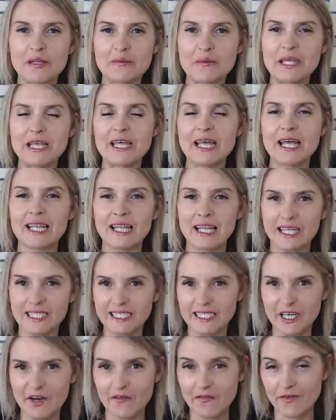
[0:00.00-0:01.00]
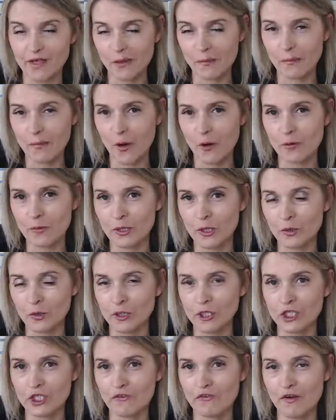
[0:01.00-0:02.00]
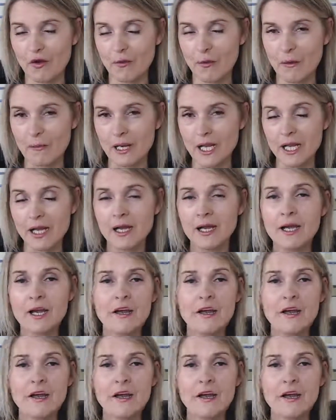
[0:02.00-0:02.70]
me, Lindy Irving, Empowerment Coaching for Women.